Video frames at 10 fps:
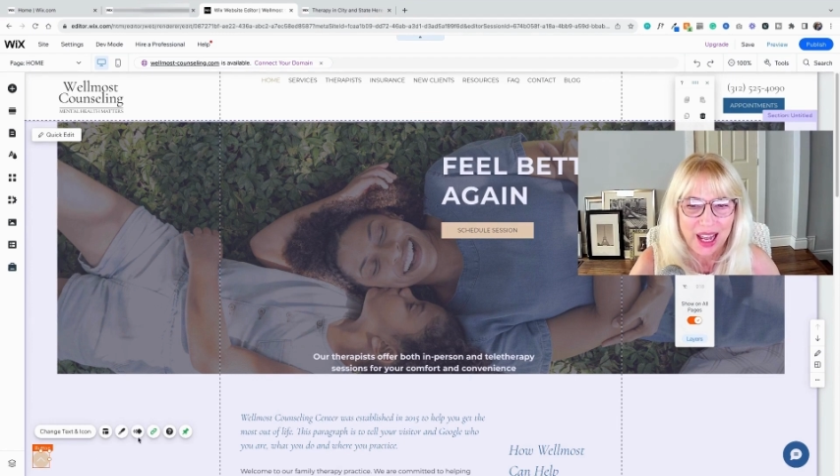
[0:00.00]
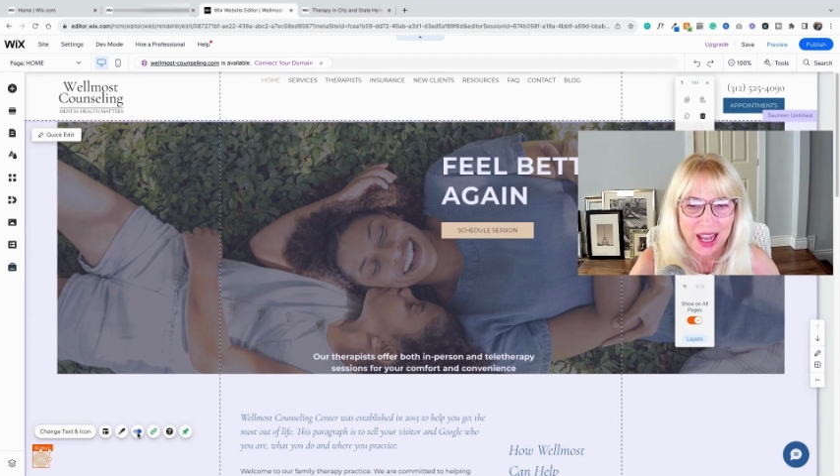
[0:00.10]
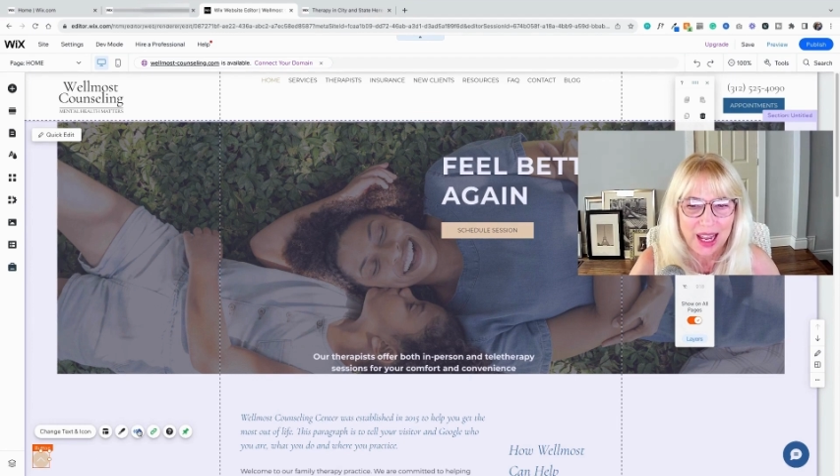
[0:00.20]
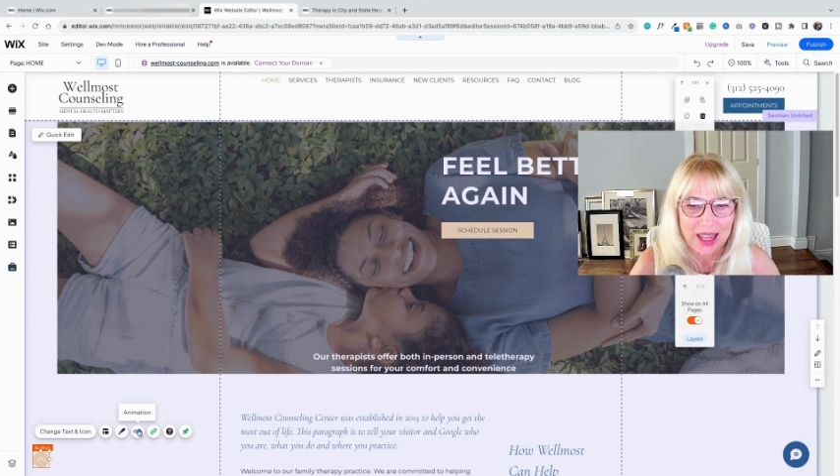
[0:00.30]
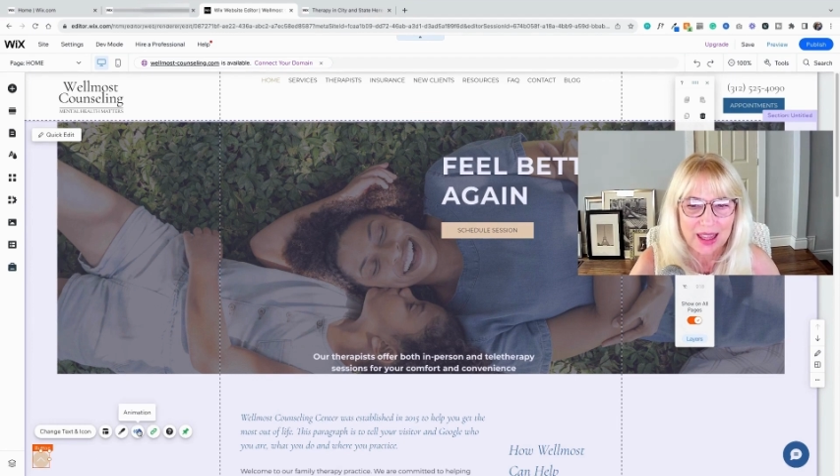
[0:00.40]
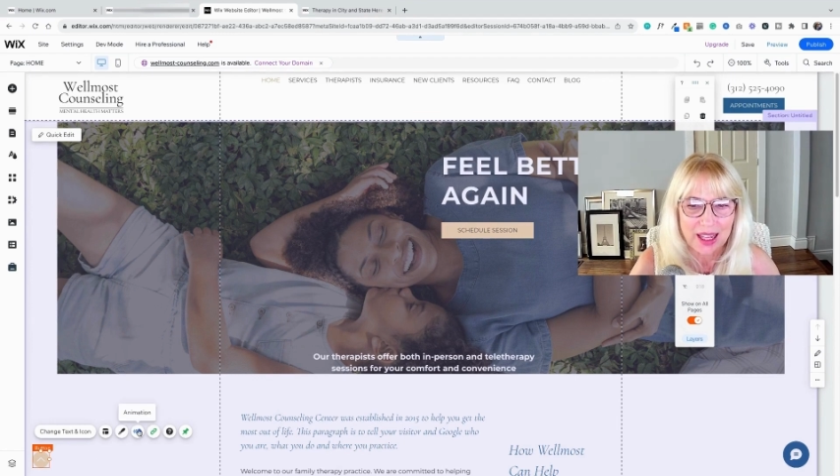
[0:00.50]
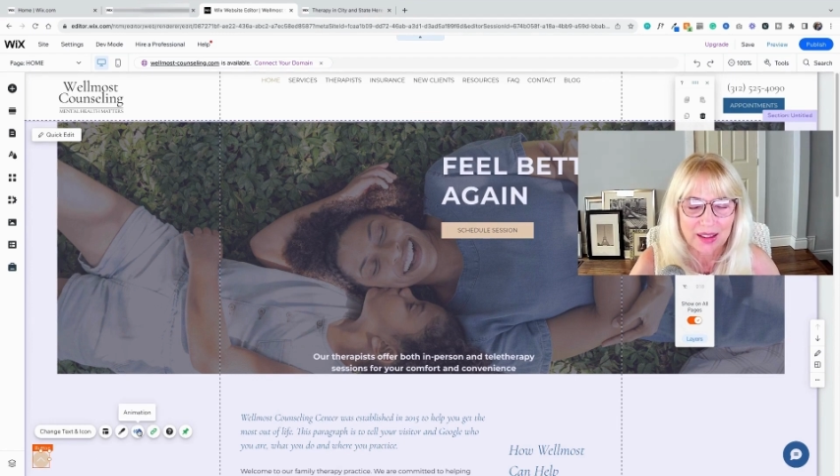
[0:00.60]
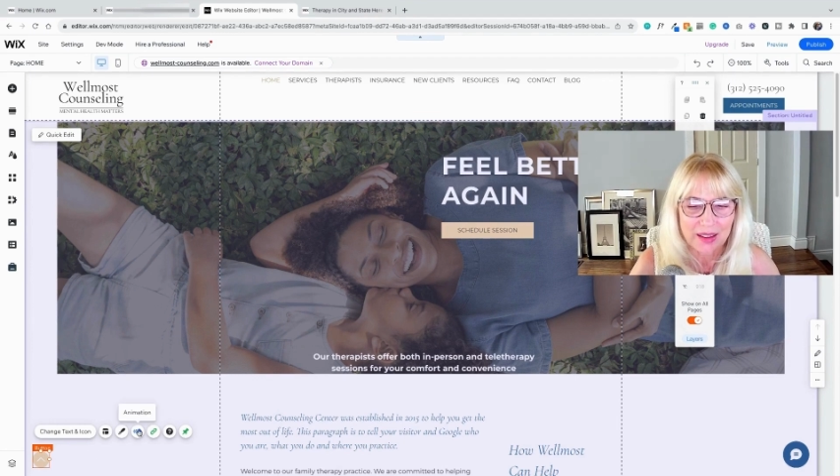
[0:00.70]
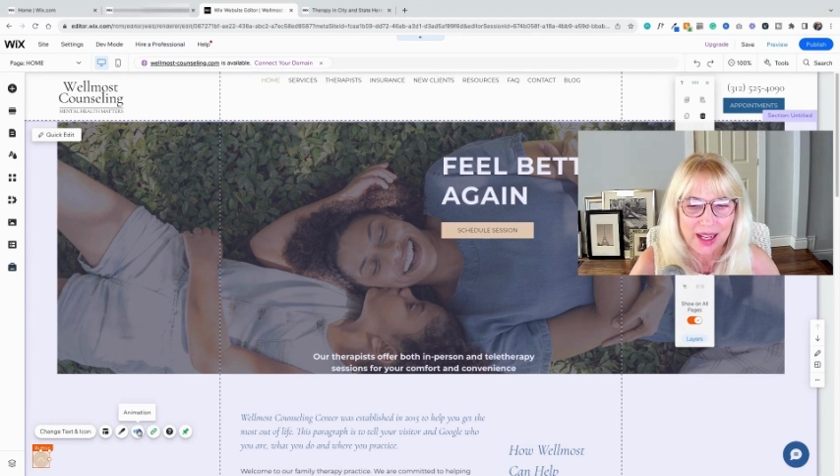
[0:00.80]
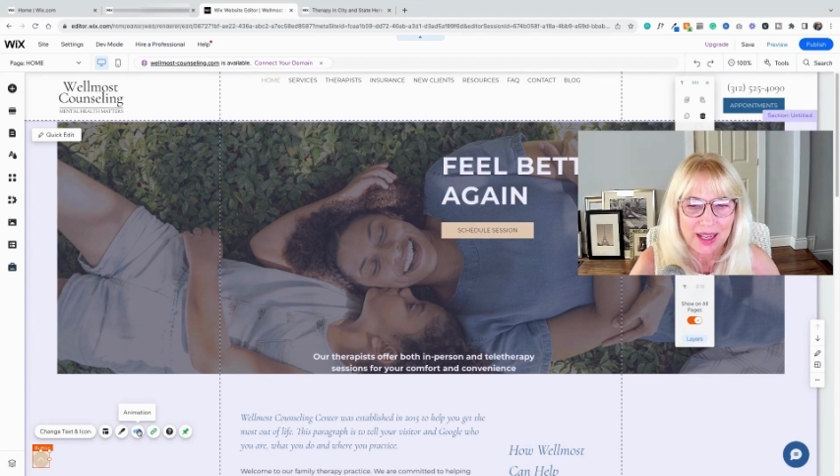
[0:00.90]
And
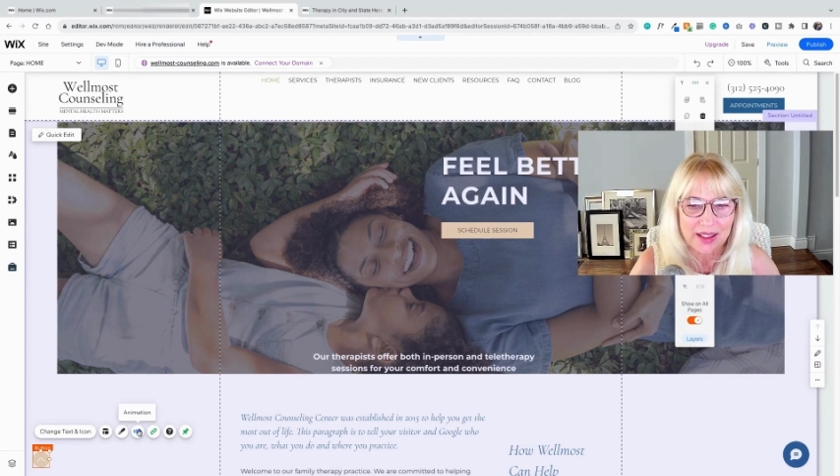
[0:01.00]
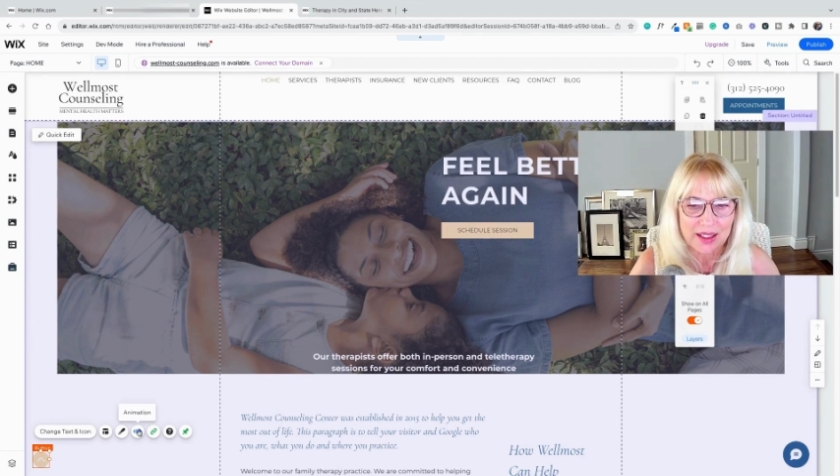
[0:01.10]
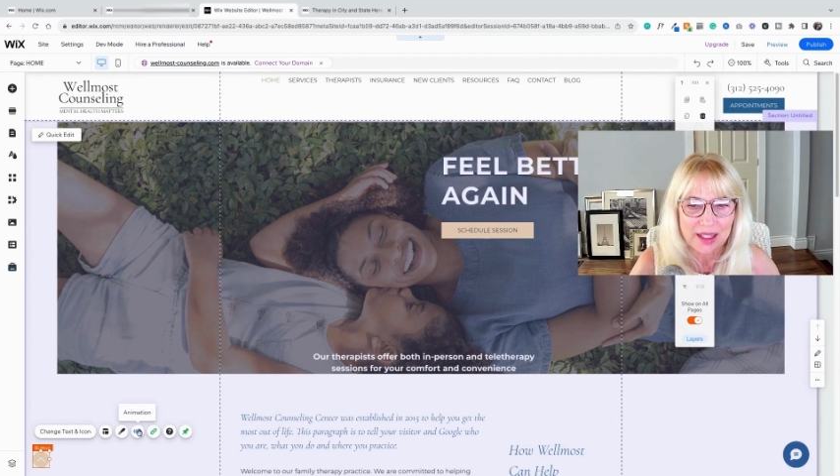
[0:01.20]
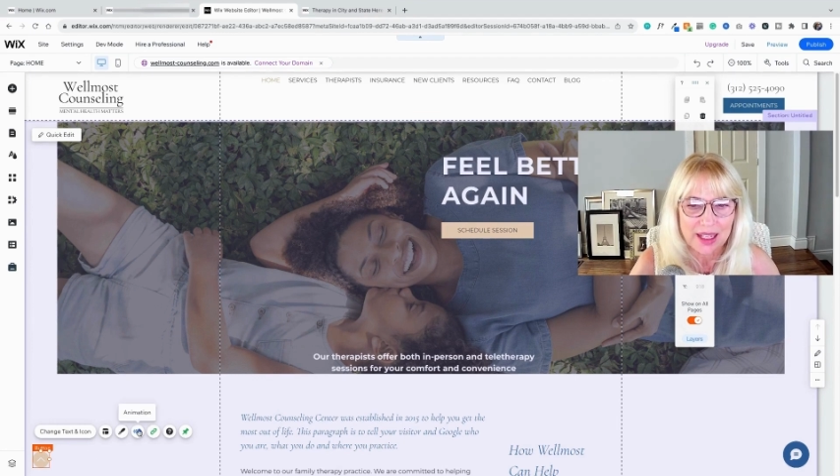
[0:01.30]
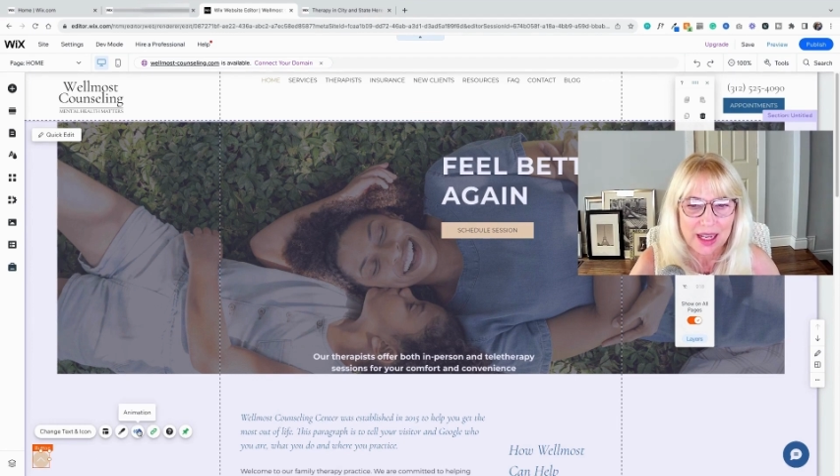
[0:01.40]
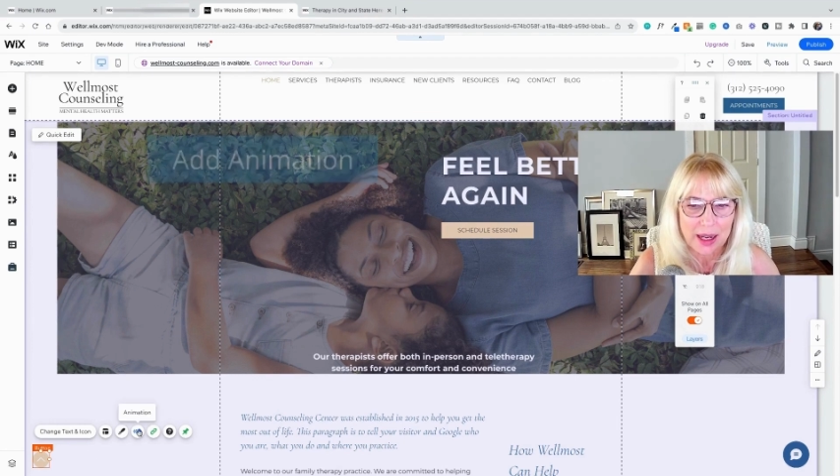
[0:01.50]
then lastly,